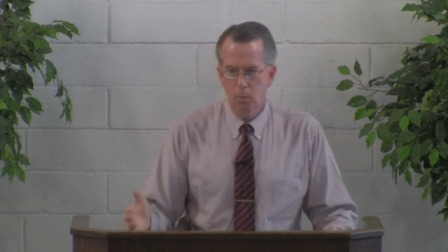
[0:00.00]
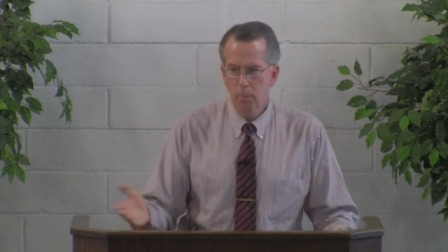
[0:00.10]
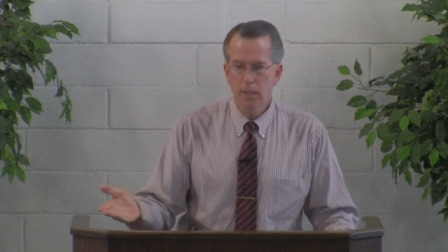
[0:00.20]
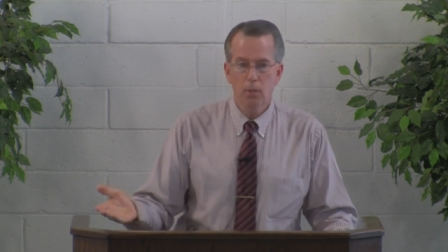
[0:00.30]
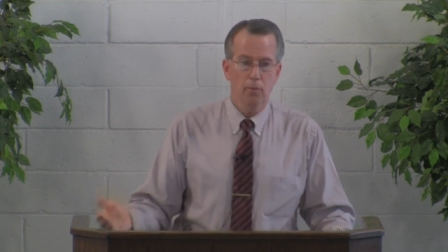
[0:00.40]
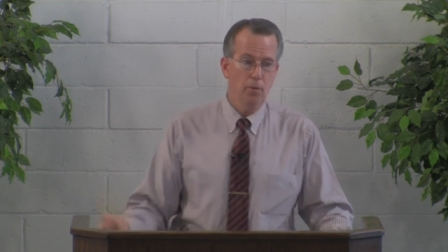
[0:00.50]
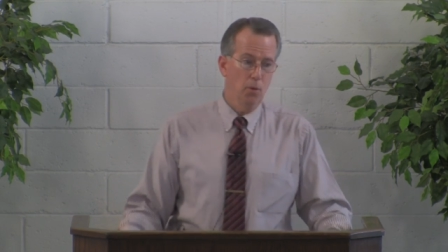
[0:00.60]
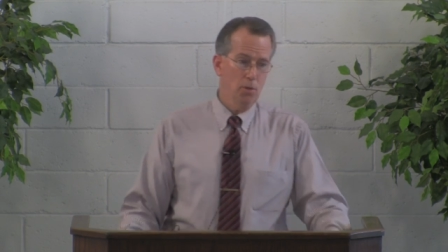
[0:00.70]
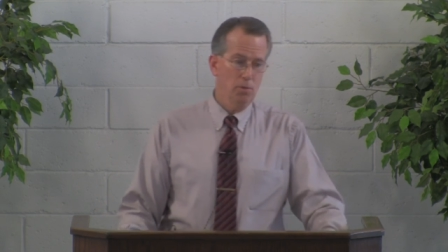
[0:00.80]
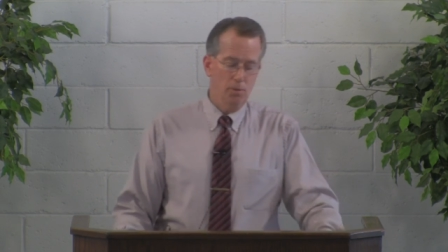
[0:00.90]
Well, Peter, of
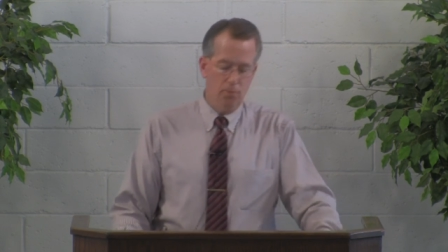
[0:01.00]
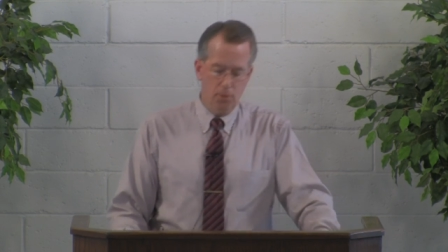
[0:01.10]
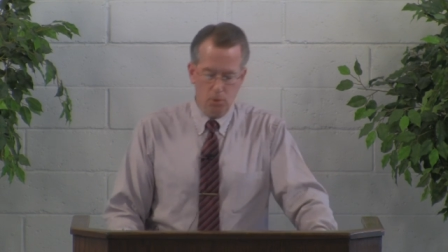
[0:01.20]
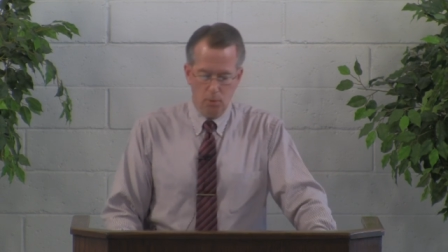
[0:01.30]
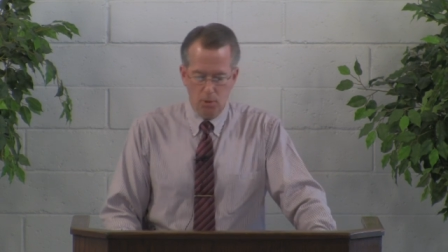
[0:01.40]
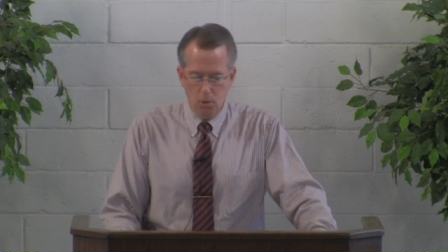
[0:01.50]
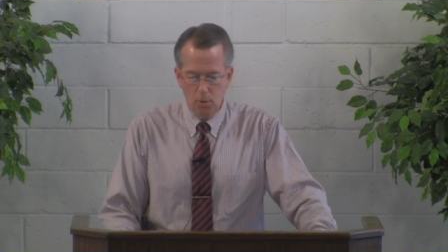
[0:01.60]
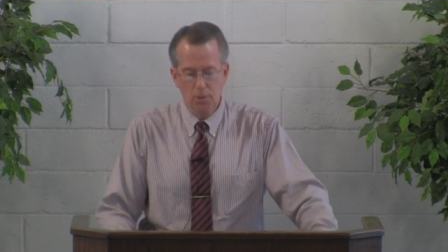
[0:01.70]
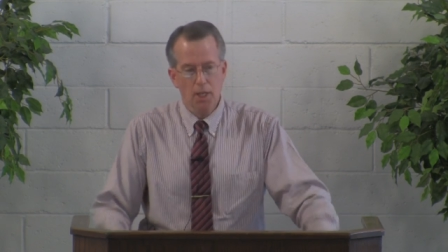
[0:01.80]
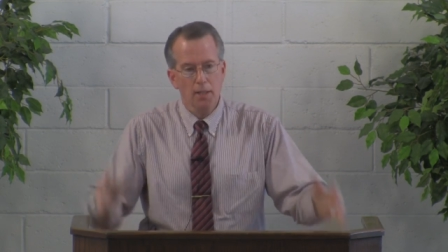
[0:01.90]
course, was the first one to
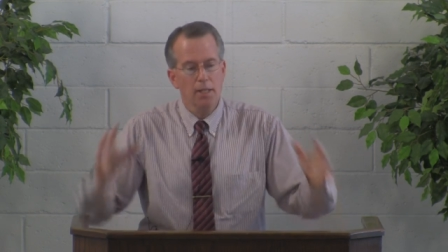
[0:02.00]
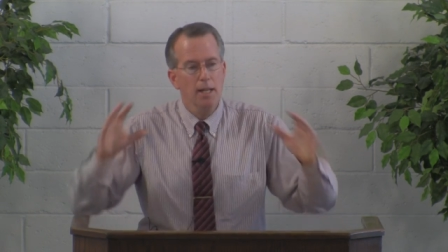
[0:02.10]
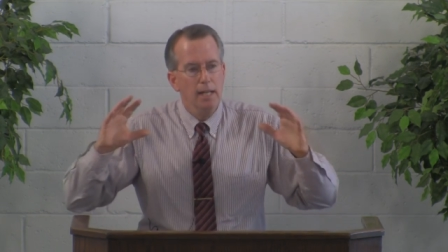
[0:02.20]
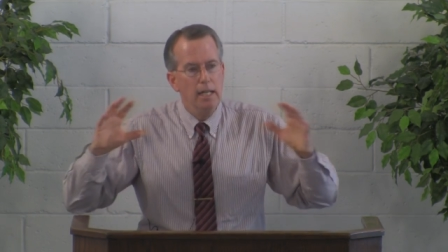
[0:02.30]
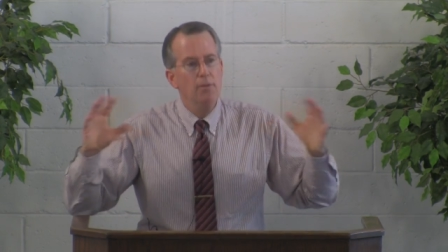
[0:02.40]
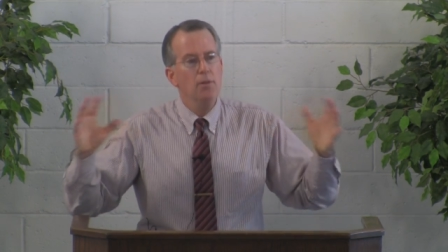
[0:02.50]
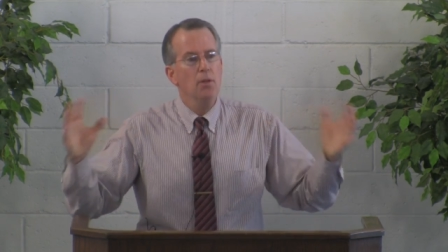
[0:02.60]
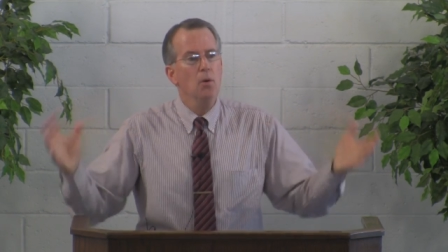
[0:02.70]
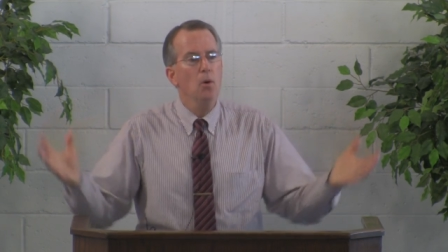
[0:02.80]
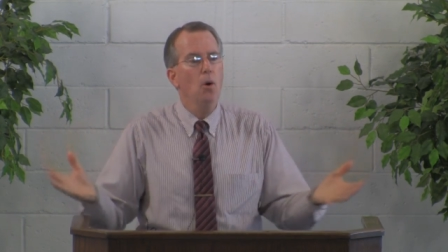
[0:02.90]
object. Even
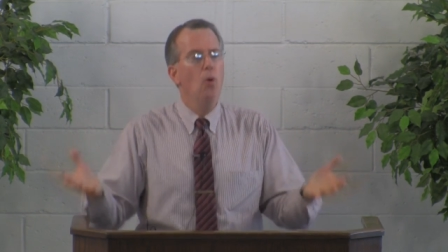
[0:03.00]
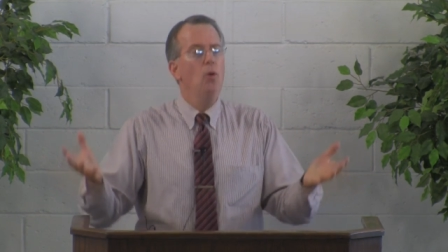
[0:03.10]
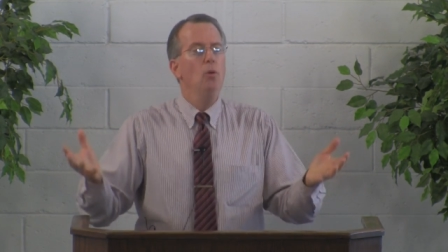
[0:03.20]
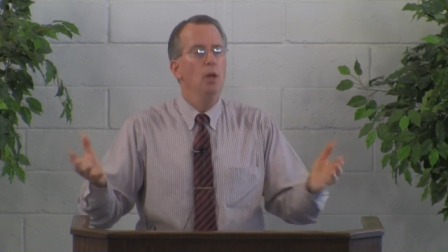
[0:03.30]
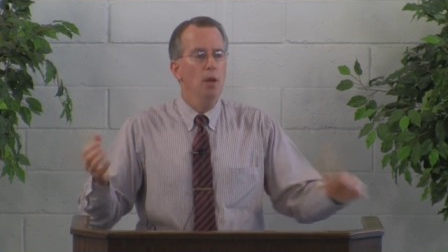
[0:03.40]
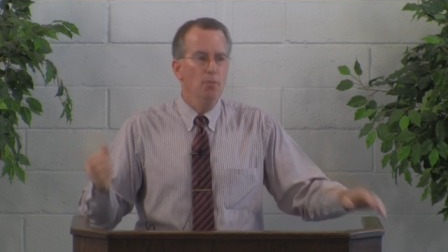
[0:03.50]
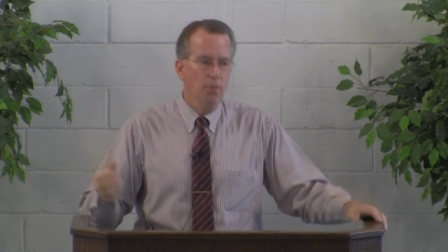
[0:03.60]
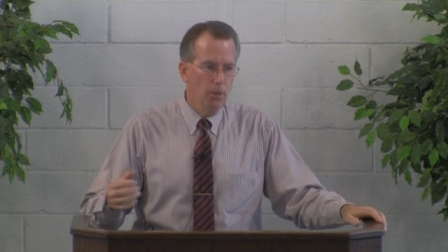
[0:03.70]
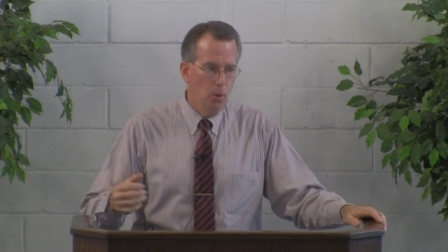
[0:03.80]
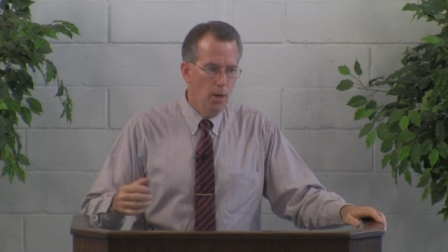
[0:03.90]
though all
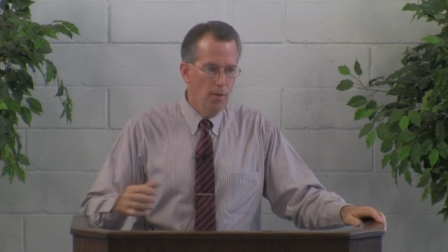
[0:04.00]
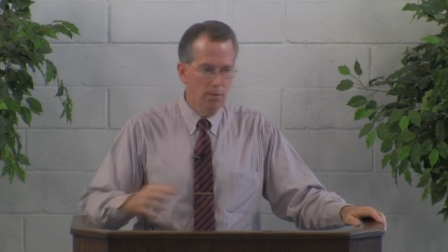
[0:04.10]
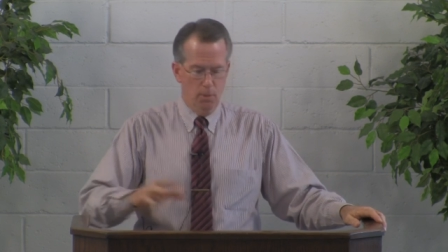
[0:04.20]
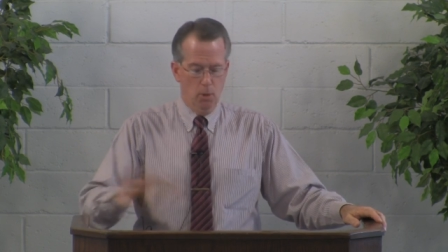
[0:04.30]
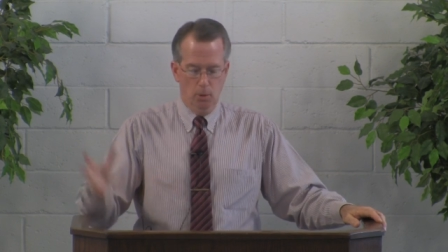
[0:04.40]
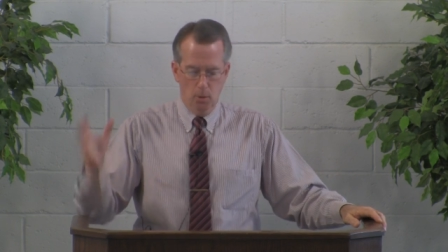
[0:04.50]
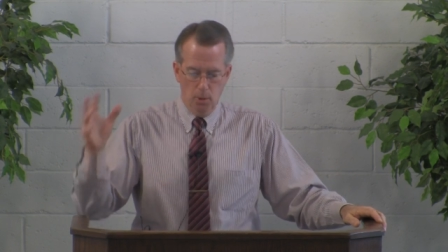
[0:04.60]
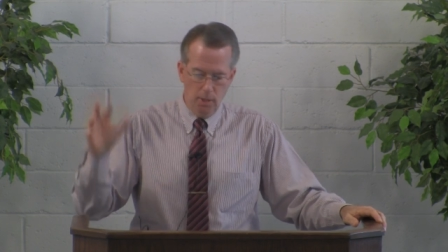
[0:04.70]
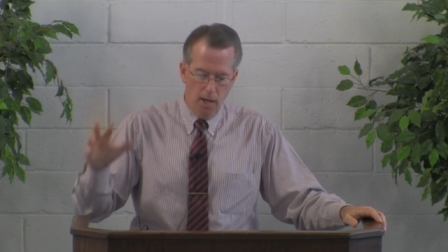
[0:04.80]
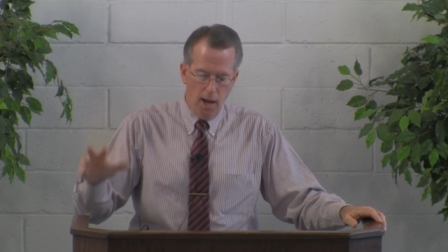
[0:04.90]
fall away from you,
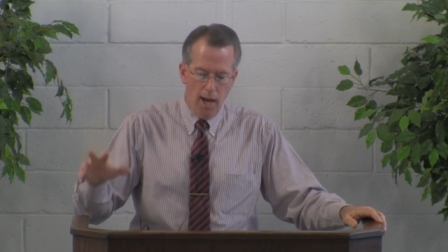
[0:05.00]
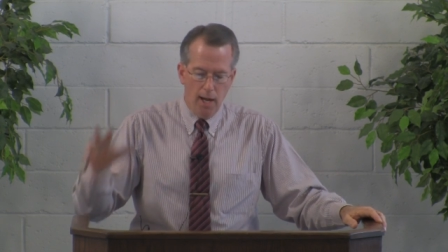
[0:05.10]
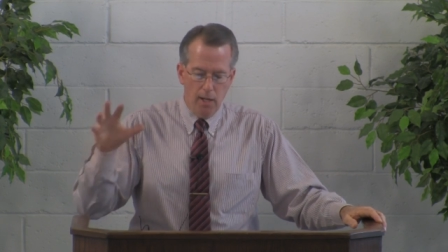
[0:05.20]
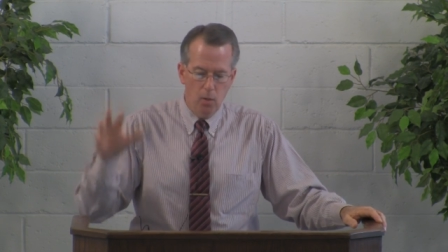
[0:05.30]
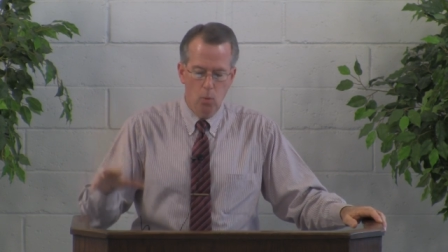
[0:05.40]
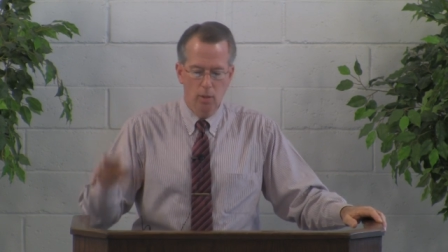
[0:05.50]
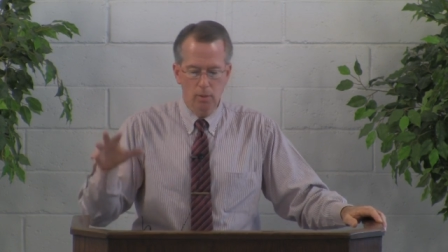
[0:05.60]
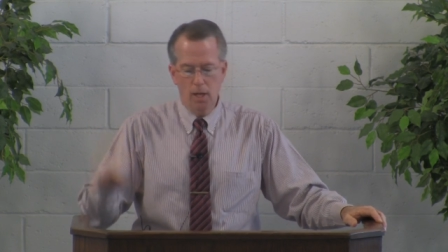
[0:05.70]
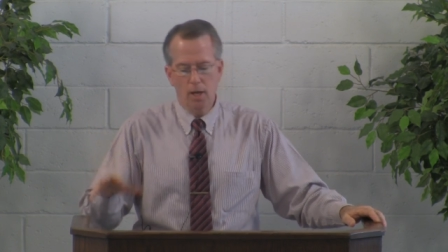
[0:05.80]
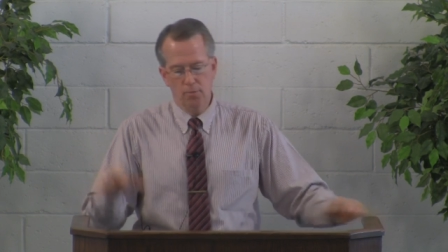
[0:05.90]
Lord, I will
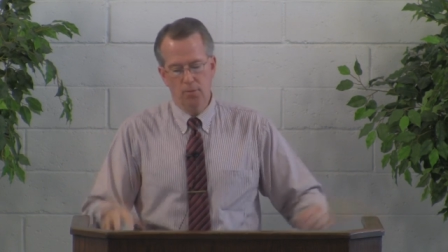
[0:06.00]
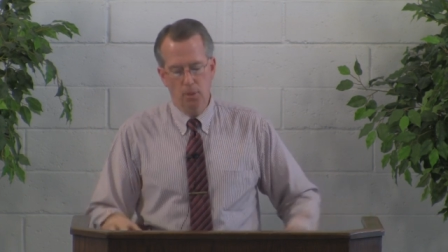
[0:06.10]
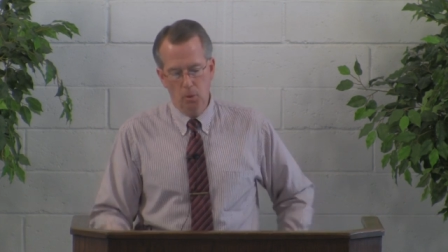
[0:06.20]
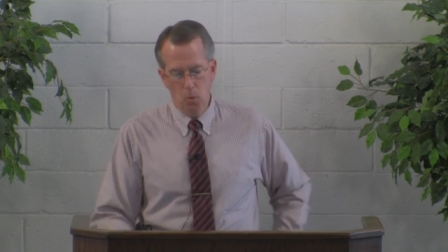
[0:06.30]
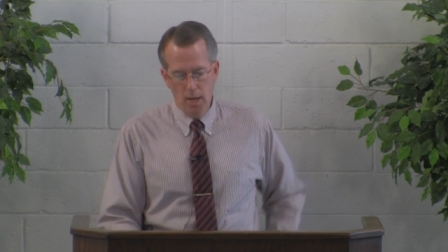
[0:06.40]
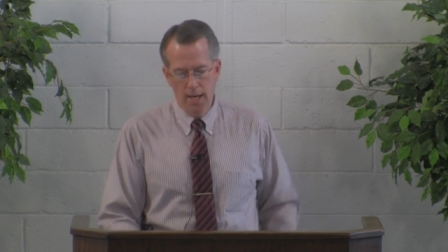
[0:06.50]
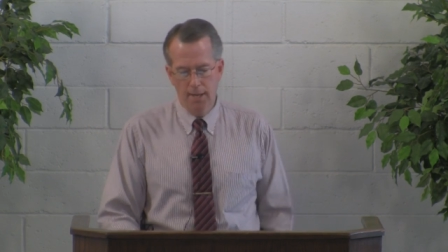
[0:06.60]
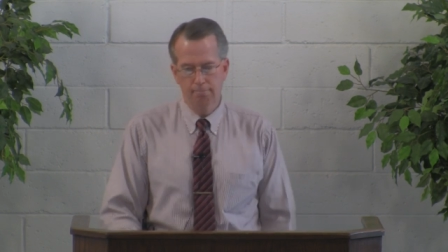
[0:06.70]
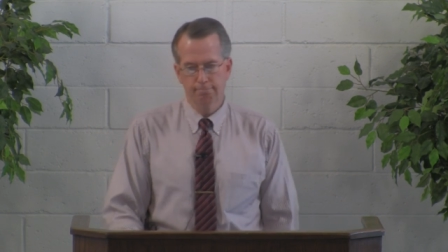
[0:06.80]
not fall away.